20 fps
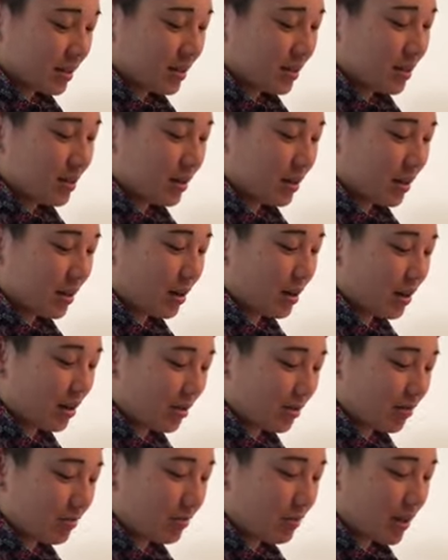
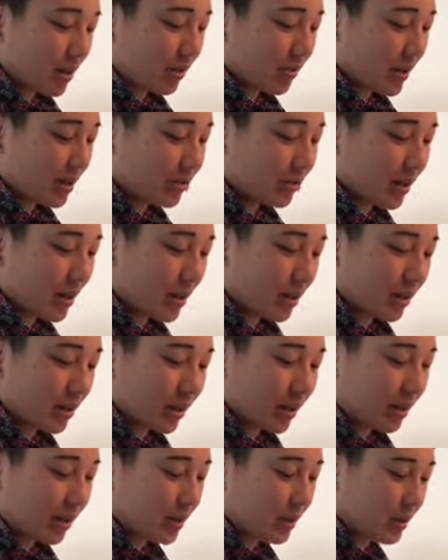But I might try it
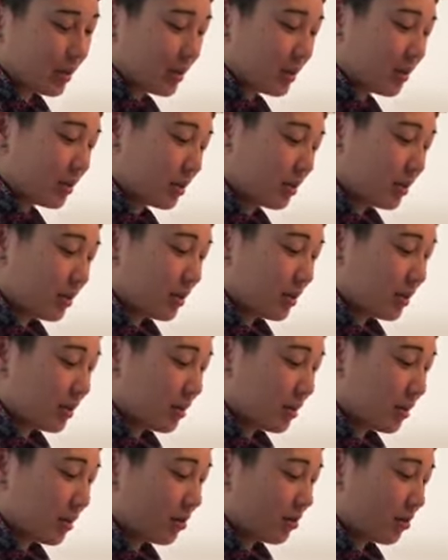like
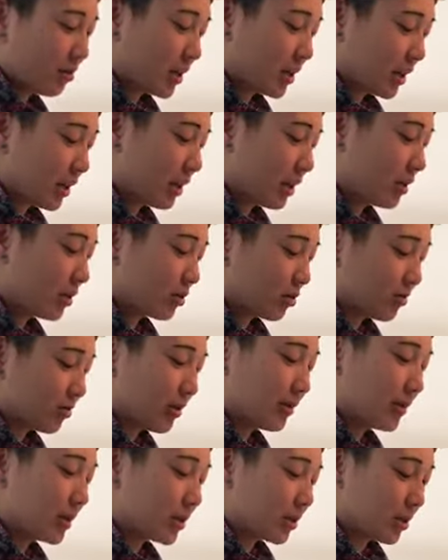on the weekends or
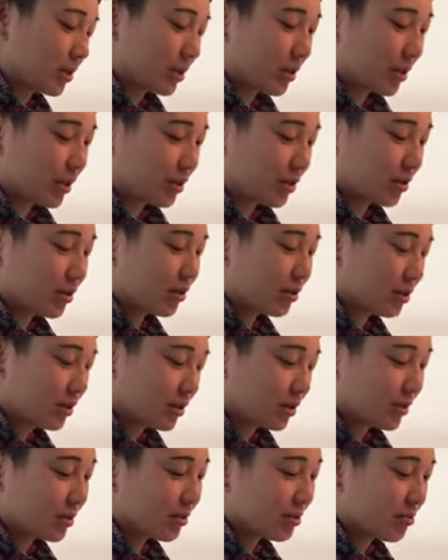maybe during lunch,
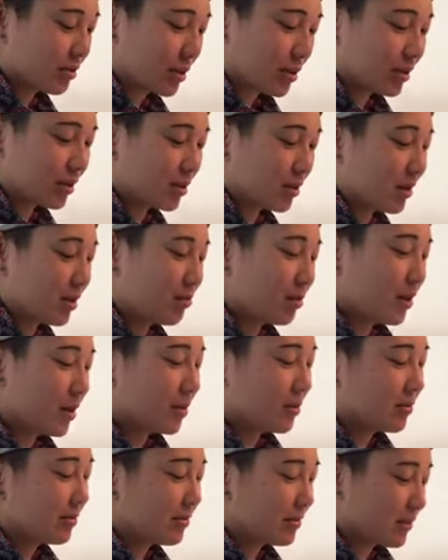where it's like,
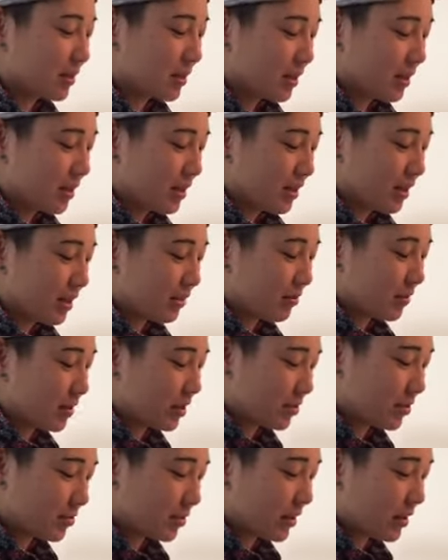well, if they
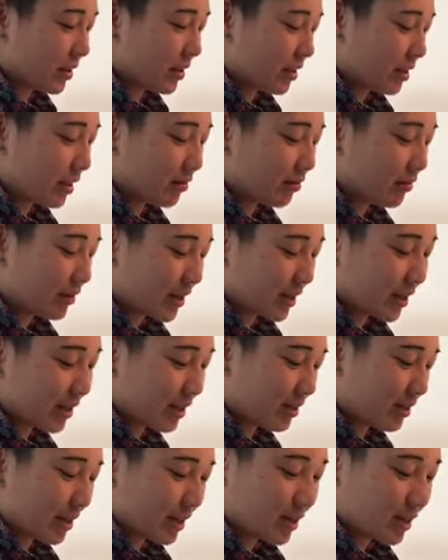don't really love it,
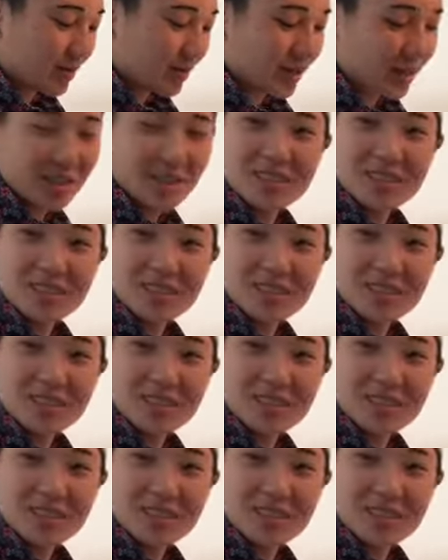that's fine.